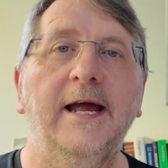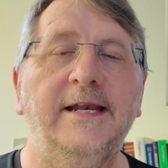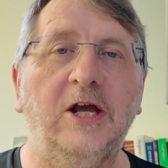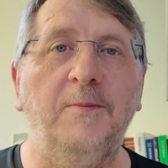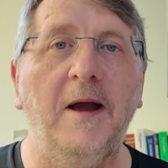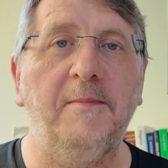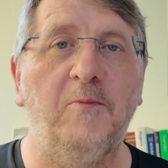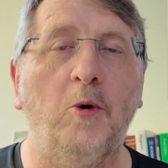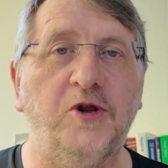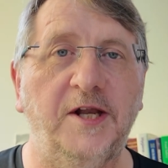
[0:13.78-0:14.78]
Now you might be
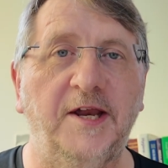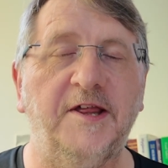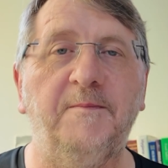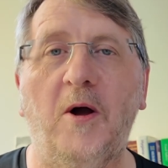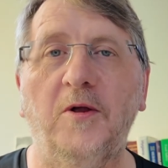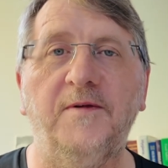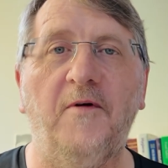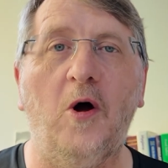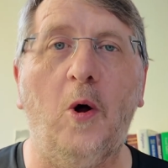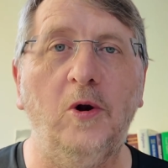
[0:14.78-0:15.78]
watching this as part of
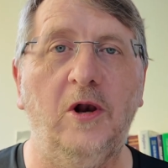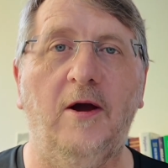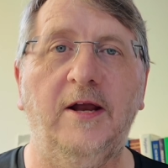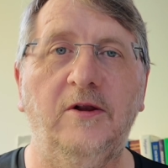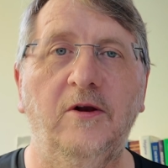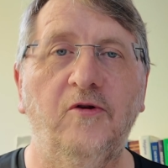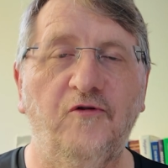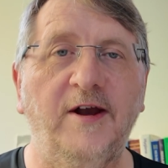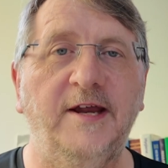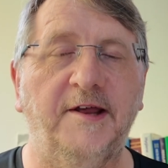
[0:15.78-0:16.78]
our online
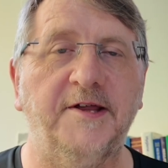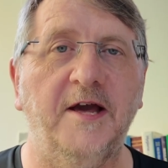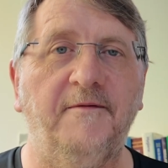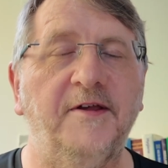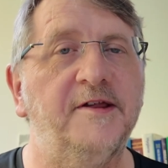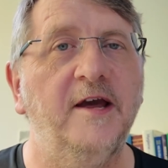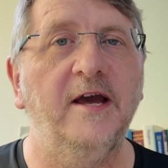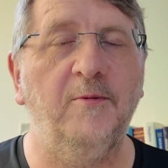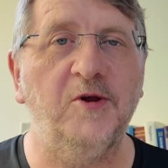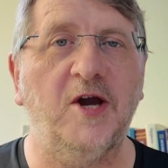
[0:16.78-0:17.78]
training service,
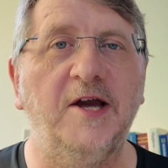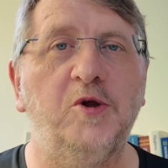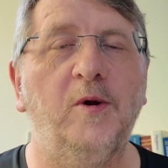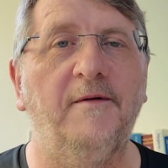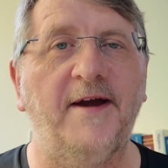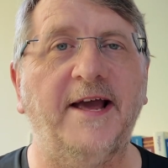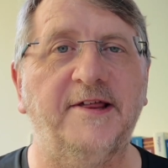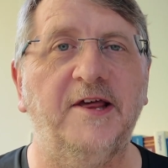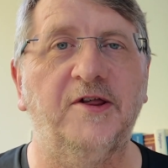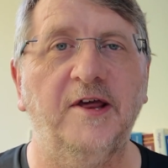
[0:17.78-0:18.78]
in which case you'll have
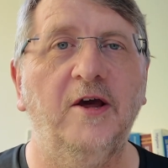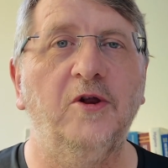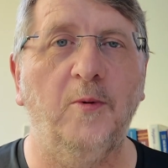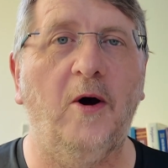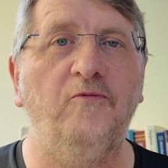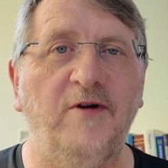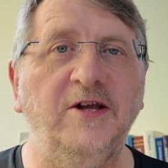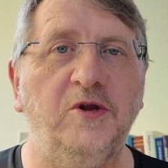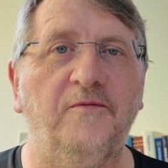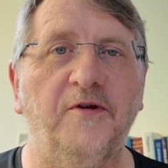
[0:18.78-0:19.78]
access to a whole
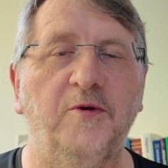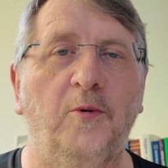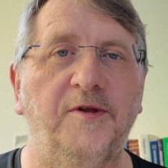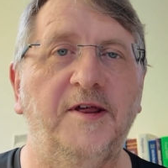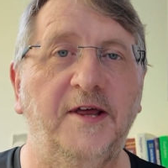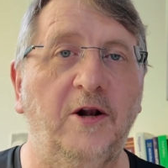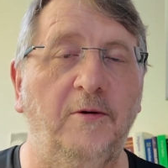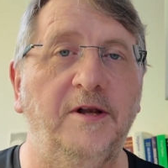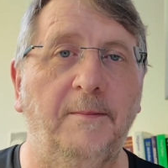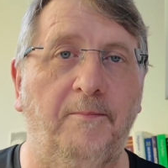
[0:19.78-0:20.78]
range of resources,
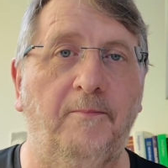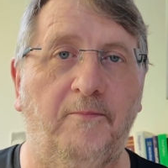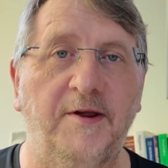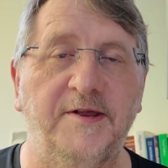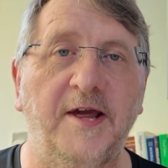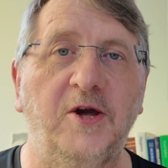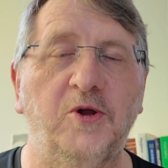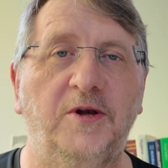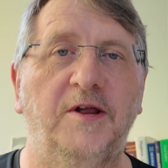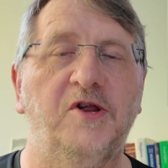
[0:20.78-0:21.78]
including the
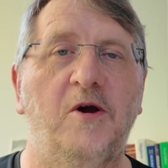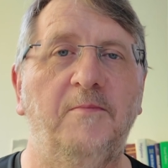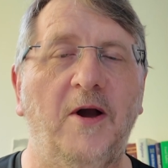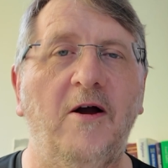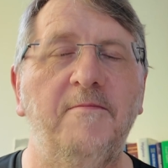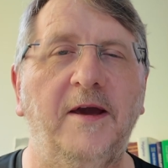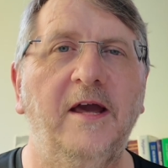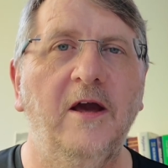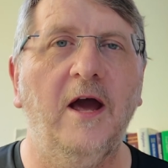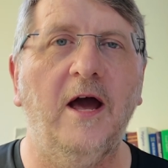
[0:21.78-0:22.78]
presentation that's shown behind me,
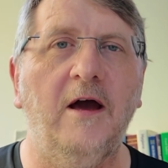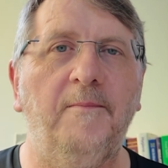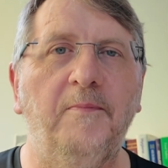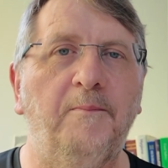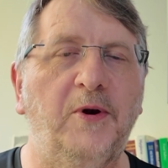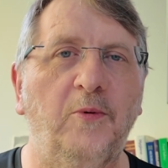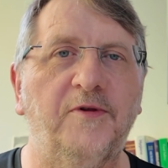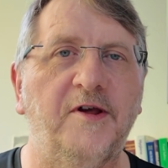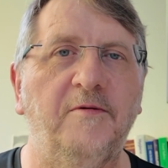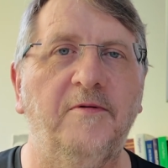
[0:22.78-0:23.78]
but
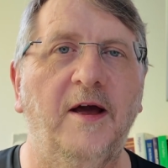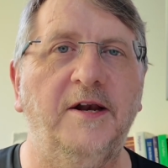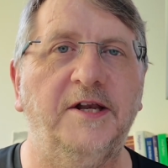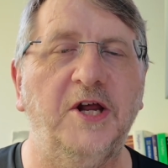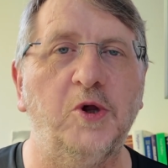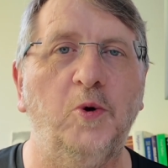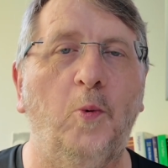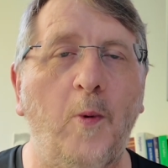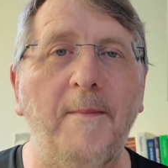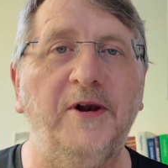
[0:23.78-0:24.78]
also an additional
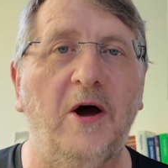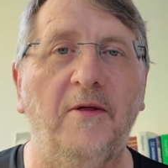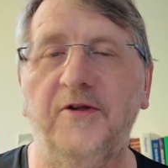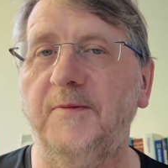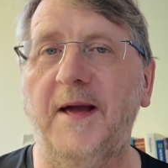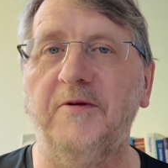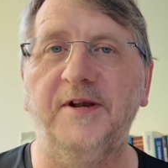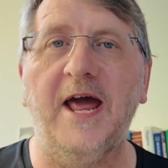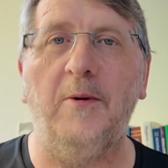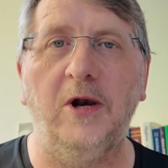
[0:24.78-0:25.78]
webinar that's about an
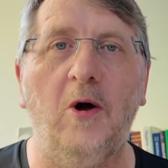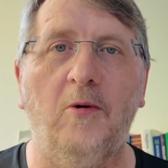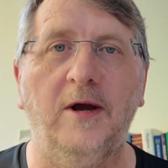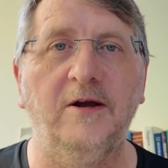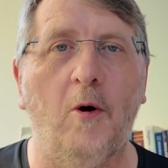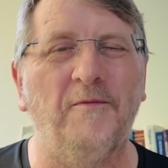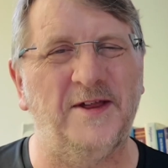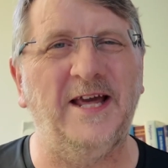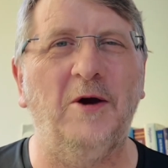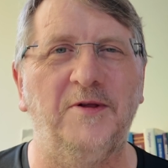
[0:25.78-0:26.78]
hour long and
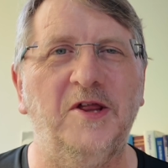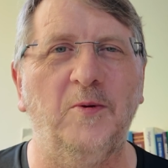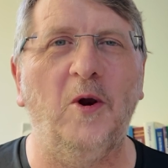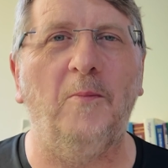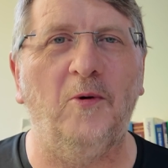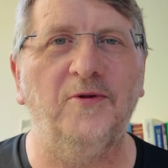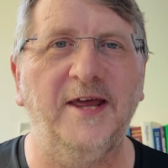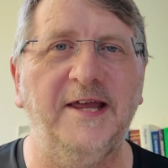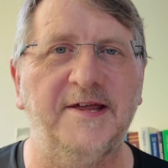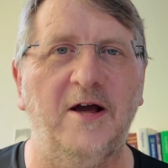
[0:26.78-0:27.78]
obviously goes into a lot more
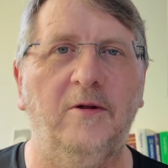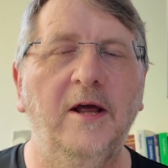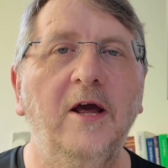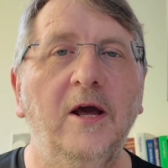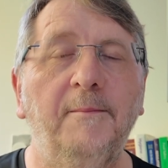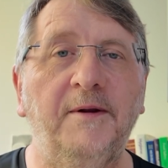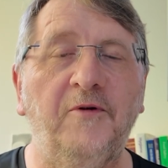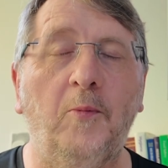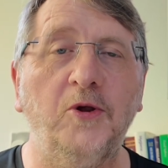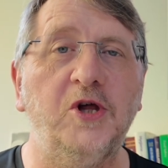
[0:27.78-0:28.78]
detail. But if
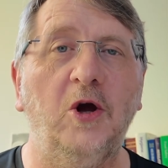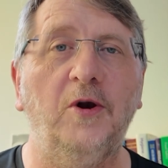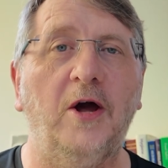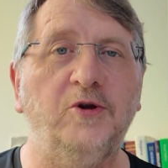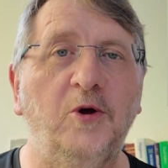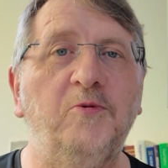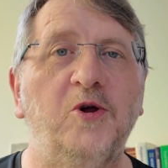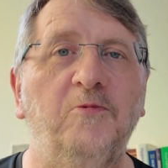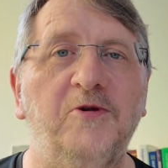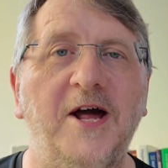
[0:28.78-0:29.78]
you're watching on our
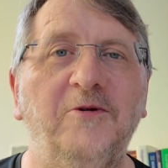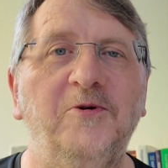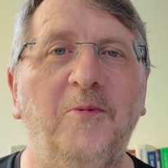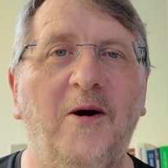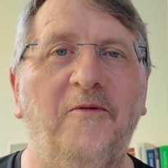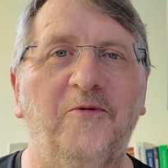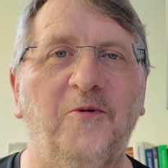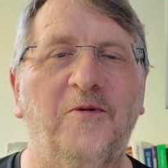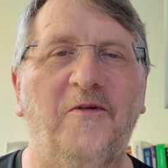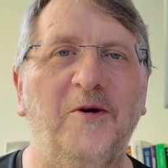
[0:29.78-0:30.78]
YouTube channel, you are of
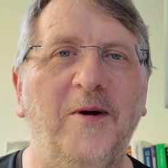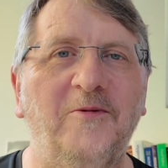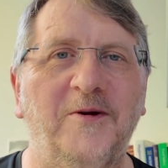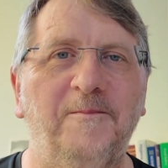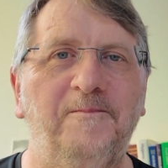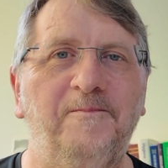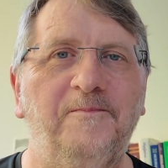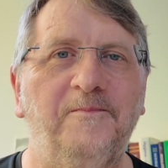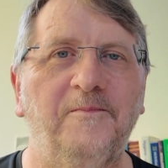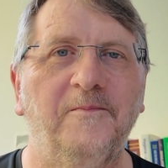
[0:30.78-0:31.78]
course very welcome.
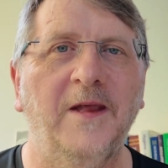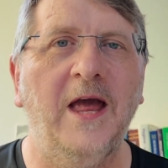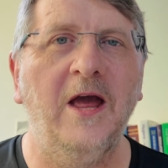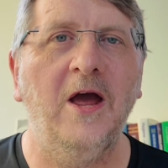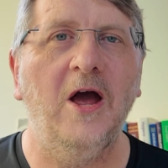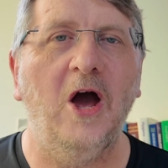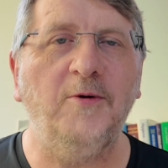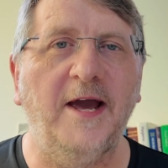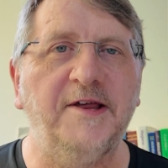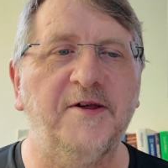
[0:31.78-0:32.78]

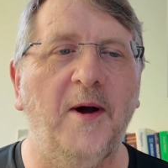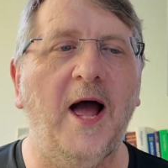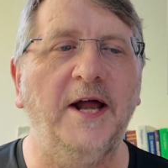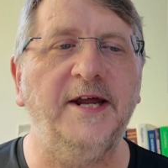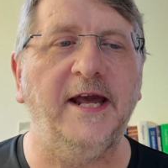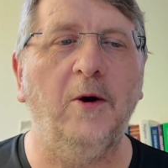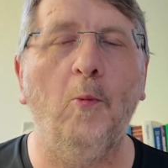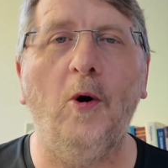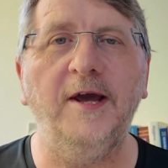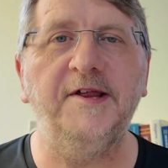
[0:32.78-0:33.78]
Okay, so honey.
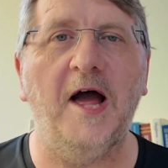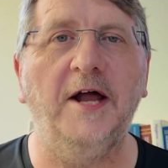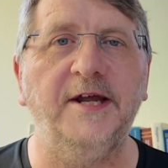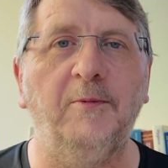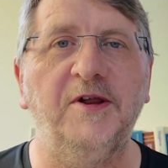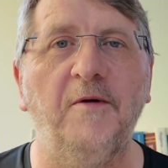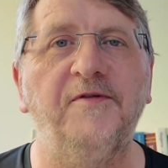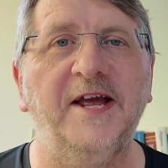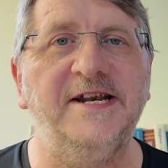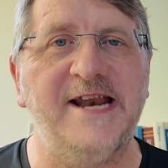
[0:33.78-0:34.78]
What is honey? Well, it's
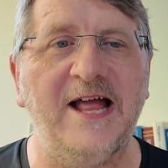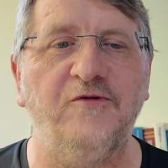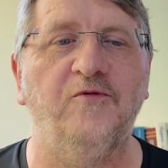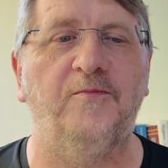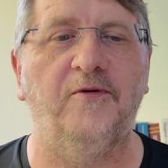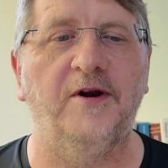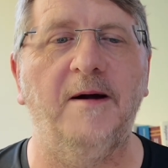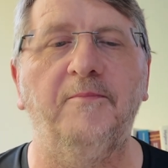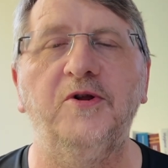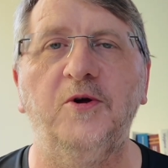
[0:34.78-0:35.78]
obviously a natural
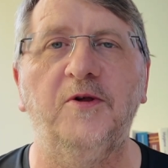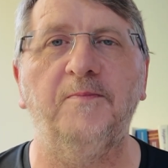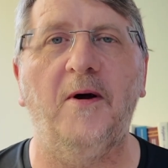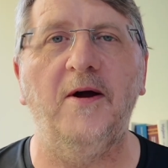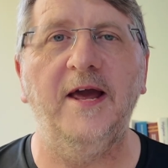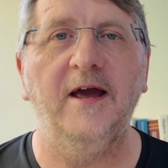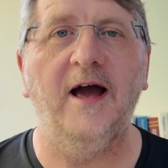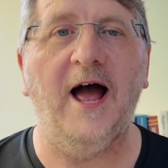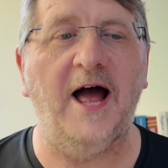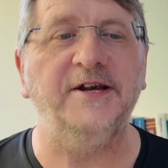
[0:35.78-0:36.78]
product produced by
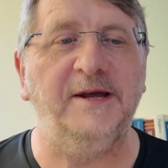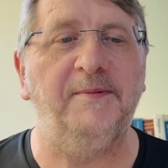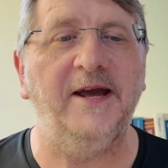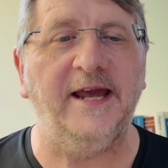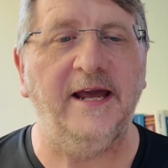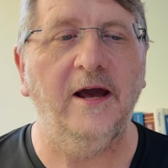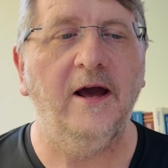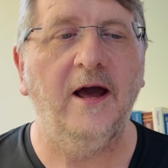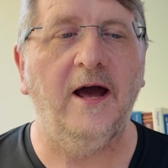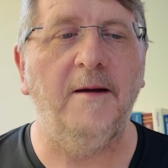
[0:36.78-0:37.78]
a honeybee,
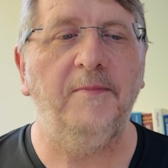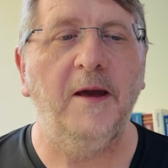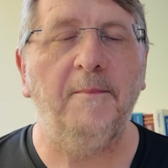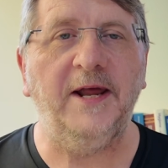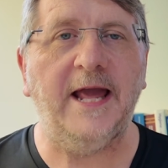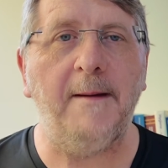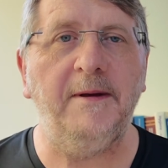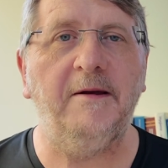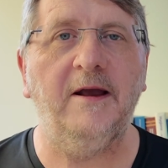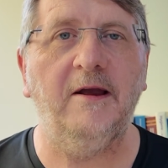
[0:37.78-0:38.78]
but it can be